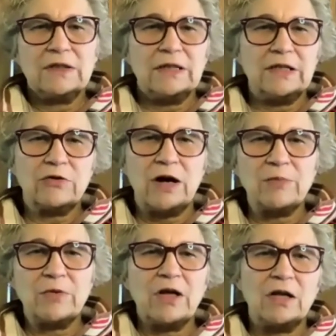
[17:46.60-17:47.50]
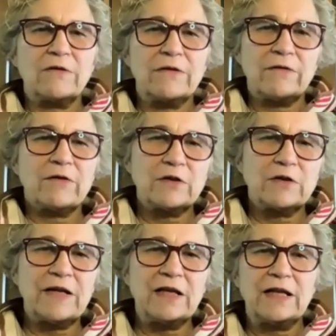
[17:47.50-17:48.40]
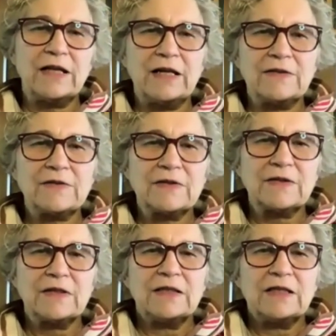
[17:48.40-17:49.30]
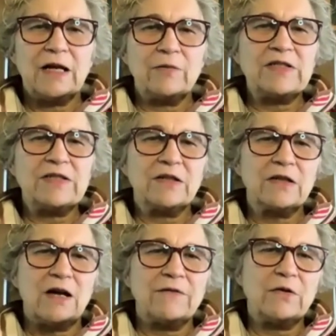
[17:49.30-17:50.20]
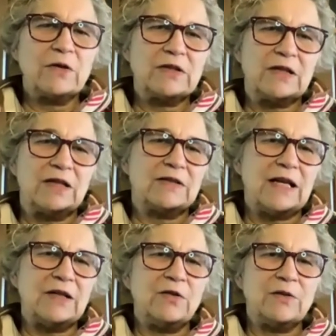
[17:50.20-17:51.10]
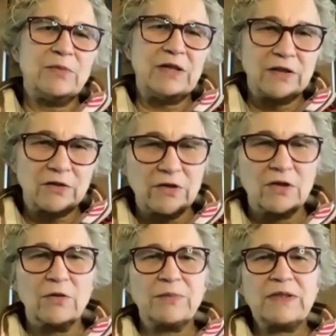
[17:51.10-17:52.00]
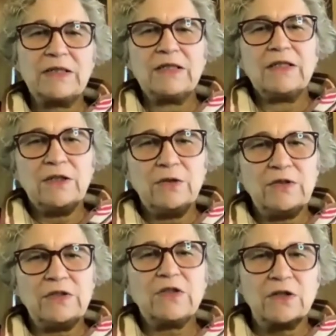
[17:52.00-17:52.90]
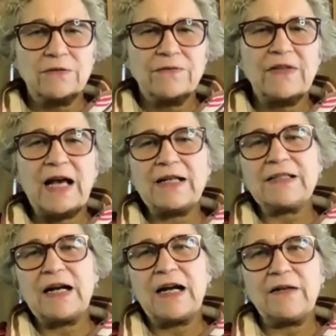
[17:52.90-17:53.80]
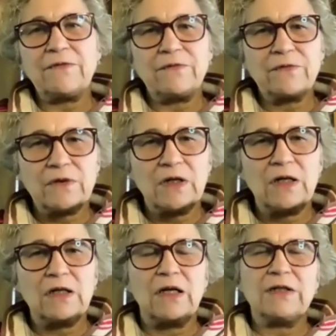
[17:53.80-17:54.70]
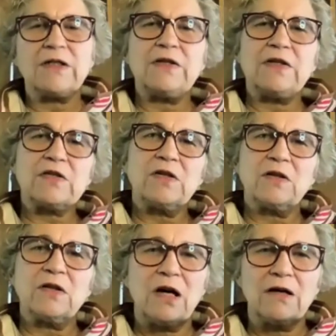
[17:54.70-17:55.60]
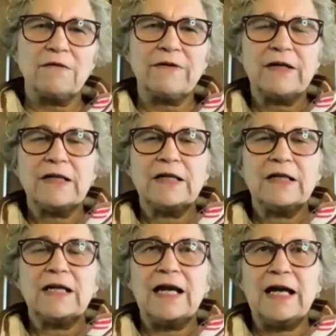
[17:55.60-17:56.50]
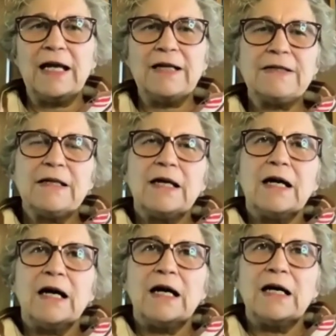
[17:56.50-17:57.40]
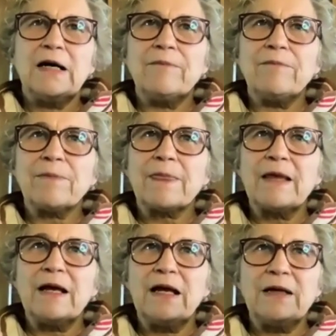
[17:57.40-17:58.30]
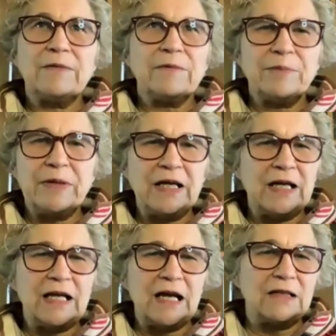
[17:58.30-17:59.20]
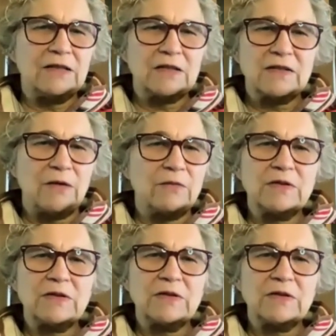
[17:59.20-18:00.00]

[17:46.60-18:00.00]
and trample all over everyone's feelings. And we still love you and say you can be in the group. You deserve that kind of unconditional love. And and I just, that was,